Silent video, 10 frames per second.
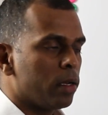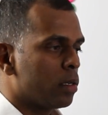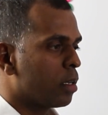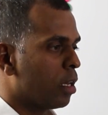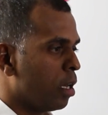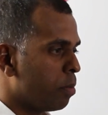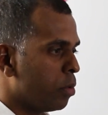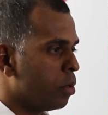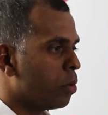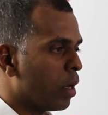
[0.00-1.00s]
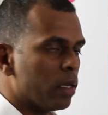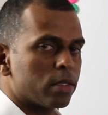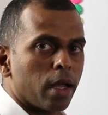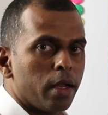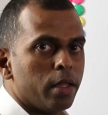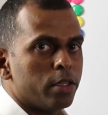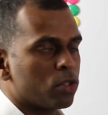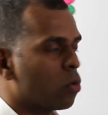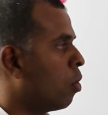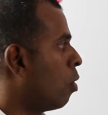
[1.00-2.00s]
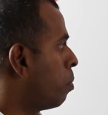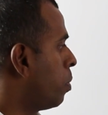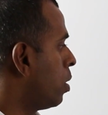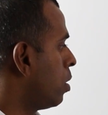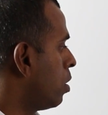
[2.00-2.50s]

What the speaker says: it keep you inside the scope.